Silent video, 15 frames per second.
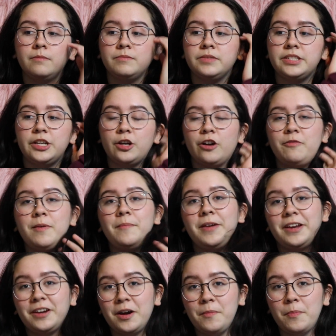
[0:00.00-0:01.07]
I'm going to take off my
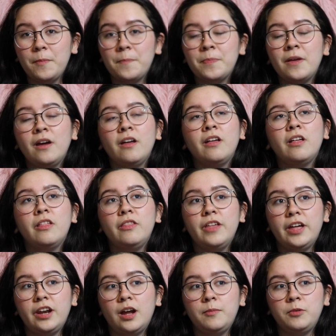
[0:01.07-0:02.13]
makeup.
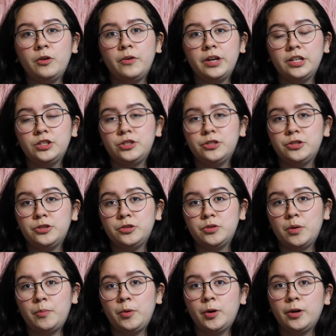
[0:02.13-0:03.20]
Then I'm going
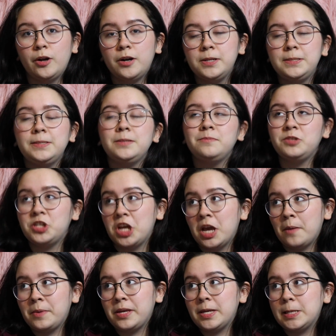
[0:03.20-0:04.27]
to put on some
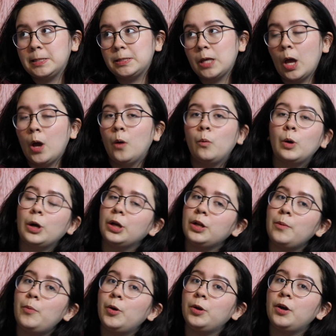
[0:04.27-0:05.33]
jammies. We're going
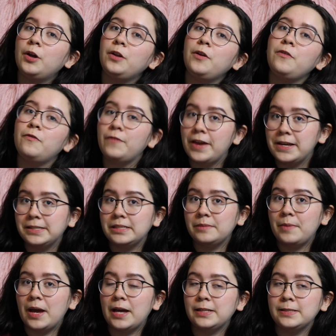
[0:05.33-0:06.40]
to put on a
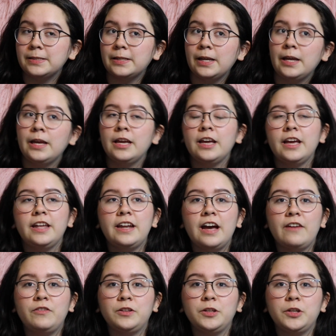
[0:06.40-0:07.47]
face mask and
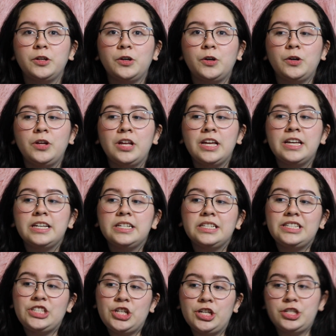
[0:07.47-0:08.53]
have a little
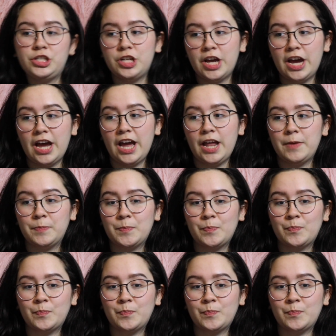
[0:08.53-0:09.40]
chit chat